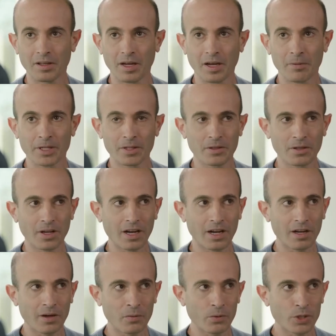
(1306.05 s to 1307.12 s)
I mean,
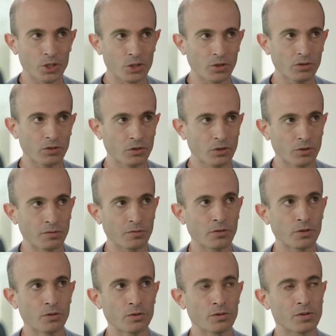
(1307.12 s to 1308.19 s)
we shouldn't
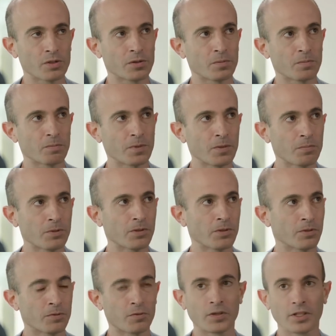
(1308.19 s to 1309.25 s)
confuse
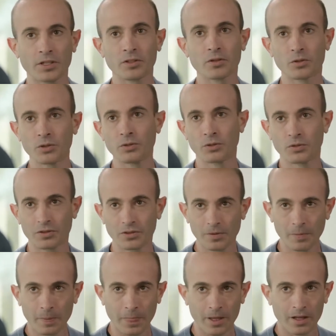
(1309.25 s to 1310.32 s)
people feeling good
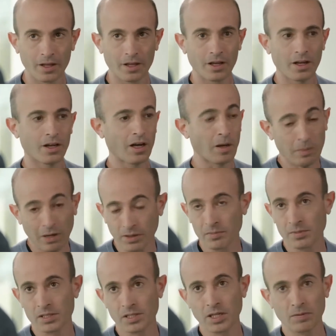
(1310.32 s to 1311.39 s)
about
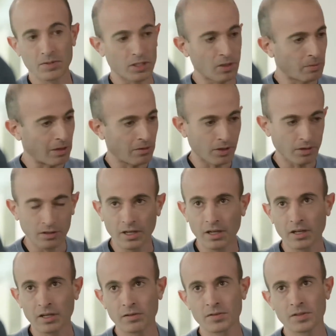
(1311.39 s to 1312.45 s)
themselves and about their
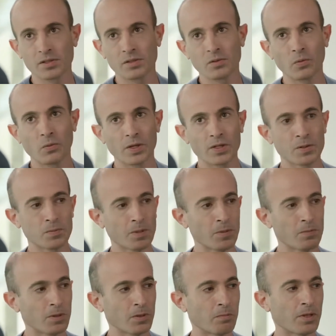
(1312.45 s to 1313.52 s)
lives with
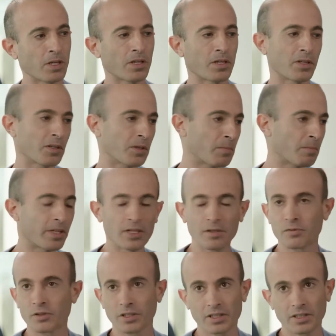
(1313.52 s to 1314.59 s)
people being
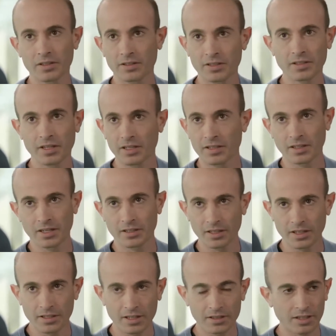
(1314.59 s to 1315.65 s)
benevolent
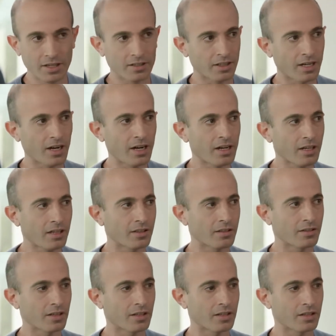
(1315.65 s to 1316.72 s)
and
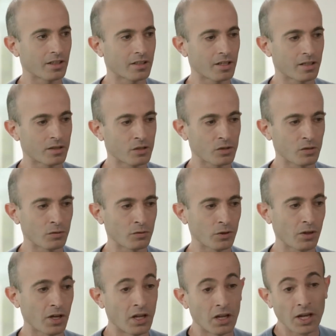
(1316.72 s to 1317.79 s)
kind and so
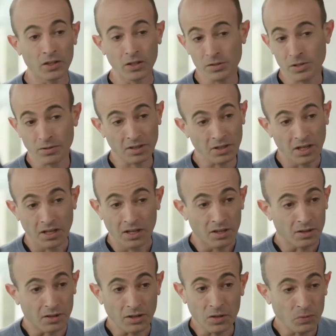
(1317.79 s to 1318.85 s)
forth. And also,
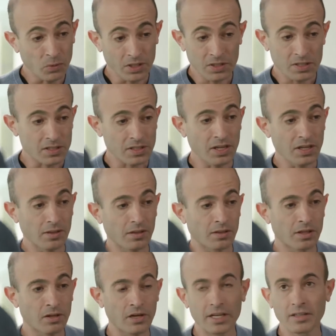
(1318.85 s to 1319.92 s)
they wouldn't say that
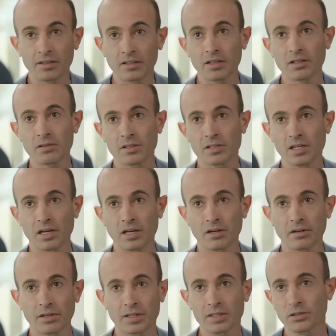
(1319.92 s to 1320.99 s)
their ideas
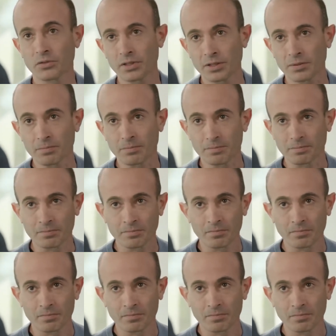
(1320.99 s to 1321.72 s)
are extreme.